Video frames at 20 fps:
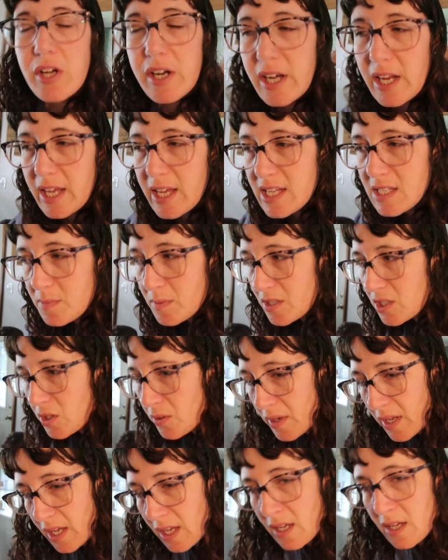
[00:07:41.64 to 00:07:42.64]
training he's been
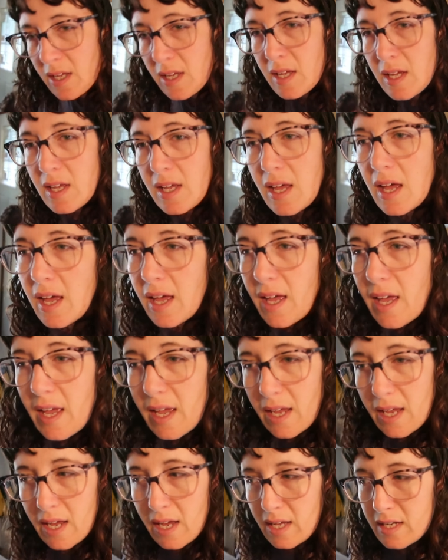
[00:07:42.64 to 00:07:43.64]
doing
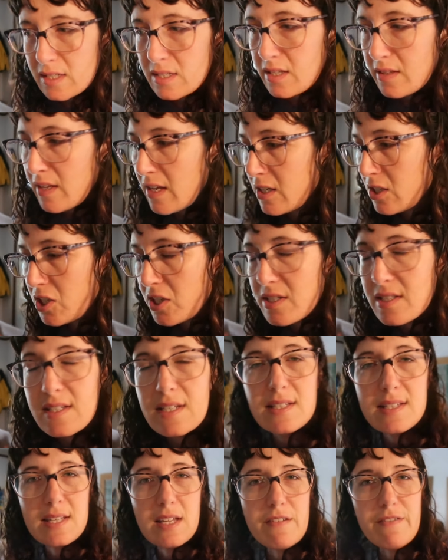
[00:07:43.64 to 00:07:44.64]
and then just
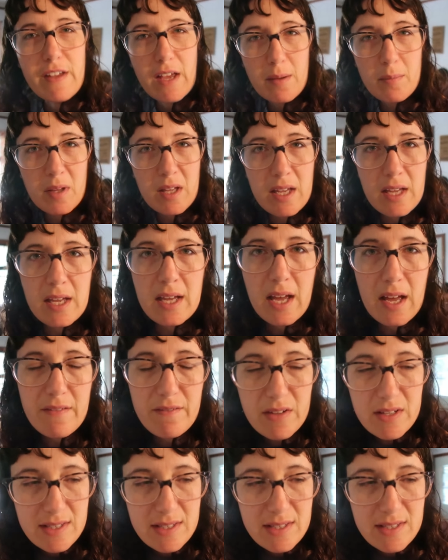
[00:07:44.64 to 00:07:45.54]
to see family and